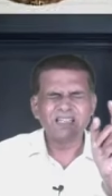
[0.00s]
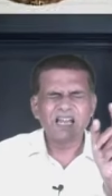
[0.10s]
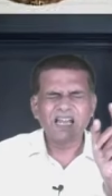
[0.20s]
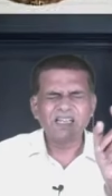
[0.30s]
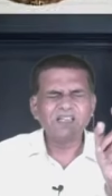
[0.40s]

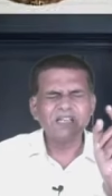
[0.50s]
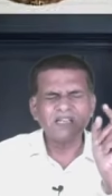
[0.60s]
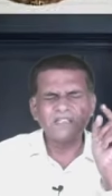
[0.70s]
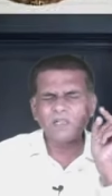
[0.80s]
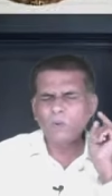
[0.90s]
i
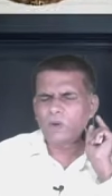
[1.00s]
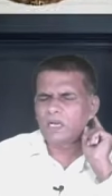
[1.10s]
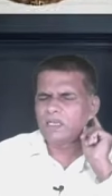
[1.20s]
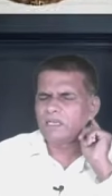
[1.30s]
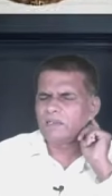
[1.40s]
hear the
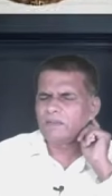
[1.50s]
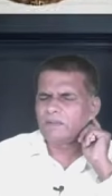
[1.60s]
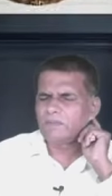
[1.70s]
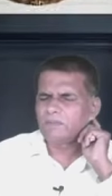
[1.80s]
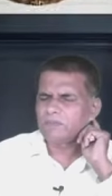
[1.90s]
word
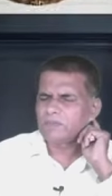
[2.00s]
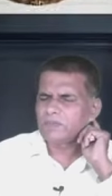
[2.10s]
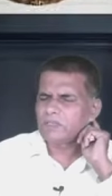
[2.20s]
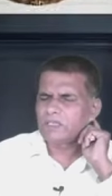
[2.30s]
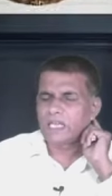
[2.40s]

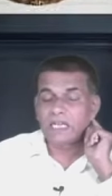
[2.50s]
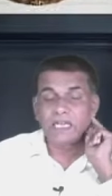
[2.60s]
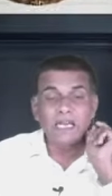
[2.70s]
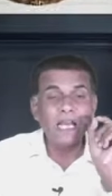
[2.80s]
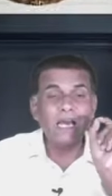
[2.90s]
um, the
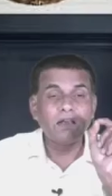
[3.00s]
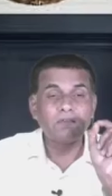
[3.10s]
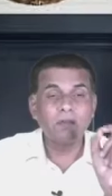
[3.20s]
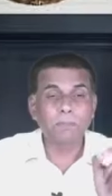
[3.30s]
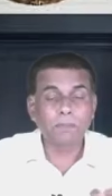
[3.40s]

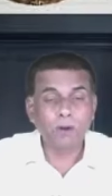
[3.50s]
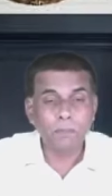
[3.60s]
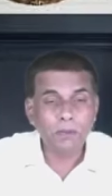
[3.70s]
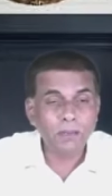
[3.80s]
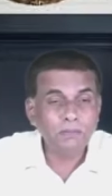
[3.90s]
nerve
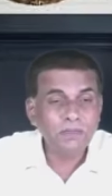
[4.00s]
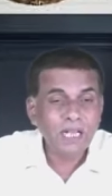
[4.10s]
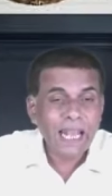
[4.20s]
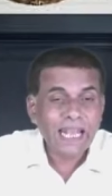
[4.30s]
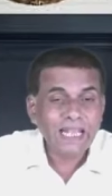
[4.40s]
problem
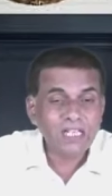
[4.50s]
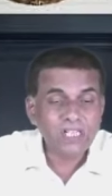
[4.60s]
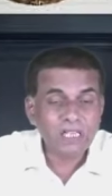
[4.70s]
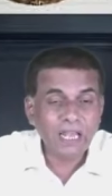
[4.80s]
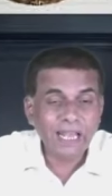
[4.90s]

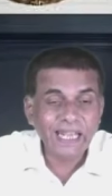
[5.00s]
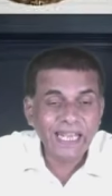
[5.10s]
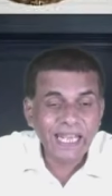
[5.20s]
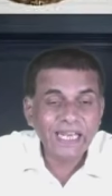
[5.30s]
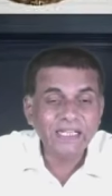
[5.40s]
is uh,
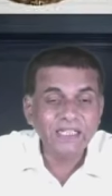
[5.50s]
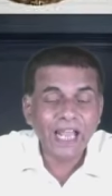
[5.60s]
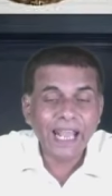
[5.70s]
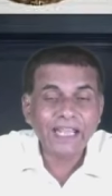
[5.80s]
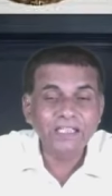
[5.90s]
healed
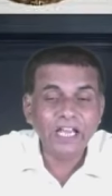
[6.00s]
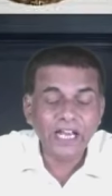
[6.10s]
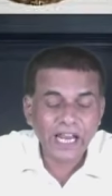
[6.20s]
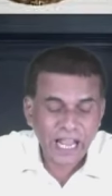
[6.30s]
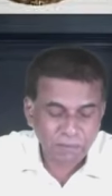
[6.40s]
in
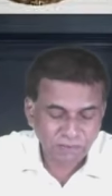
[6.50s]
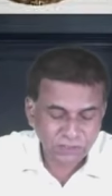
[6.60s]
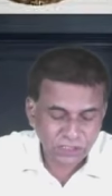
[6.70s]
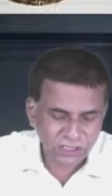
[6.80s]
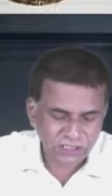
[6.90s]
the name
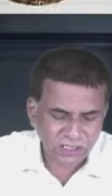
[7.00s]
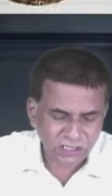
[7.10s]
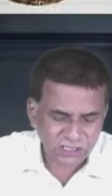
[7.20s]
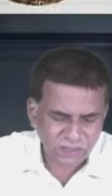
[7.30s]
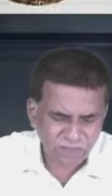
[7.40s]
of
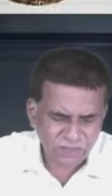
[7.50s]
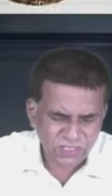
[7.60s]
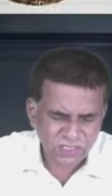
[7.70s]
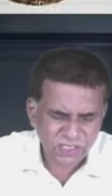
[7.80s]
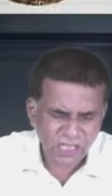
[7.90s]
jesus
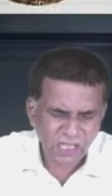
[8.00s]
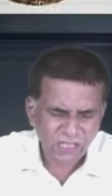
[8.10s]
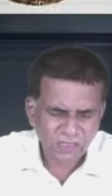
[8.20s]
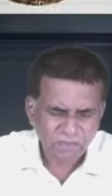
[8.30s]
mm, sister